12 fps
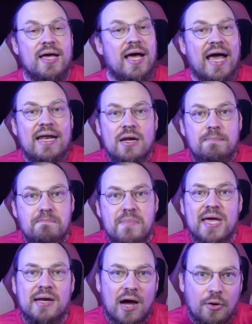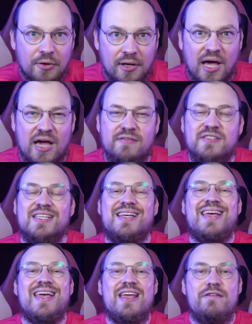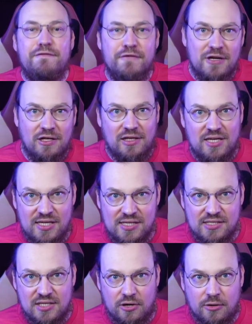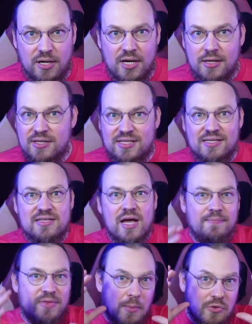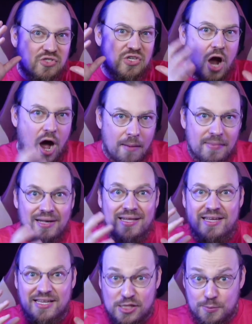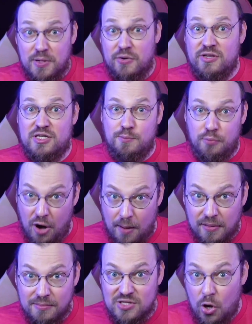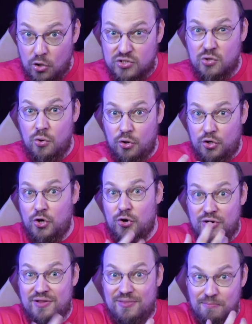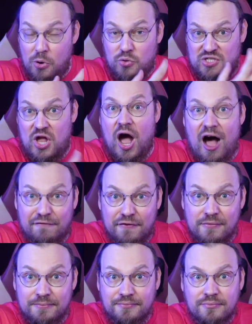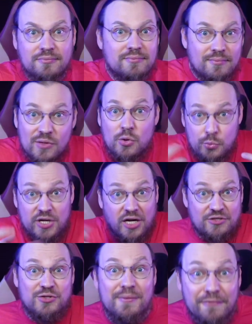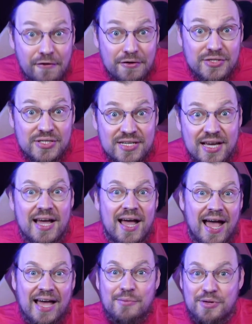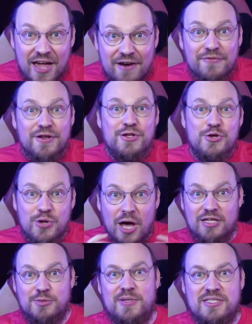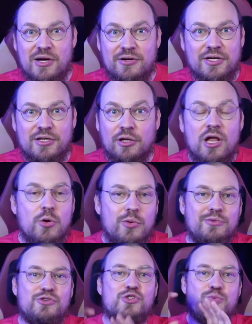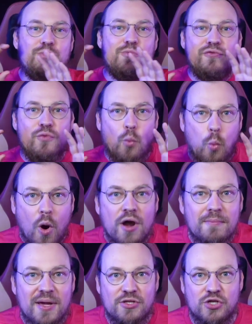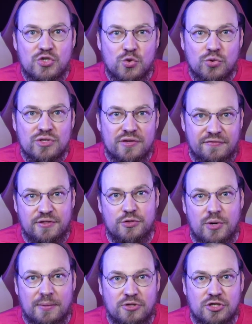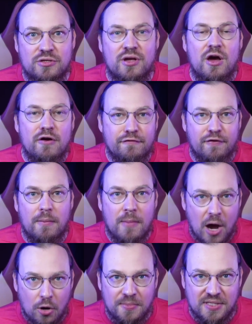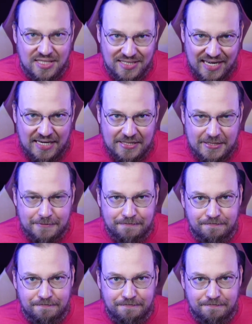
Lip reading: And it made our lives infinitely easier, since the most commonly experienced problems also occurred most often. We got to them first. And with every new knowledge base article, we would just remove one major source of interruption from our busy days.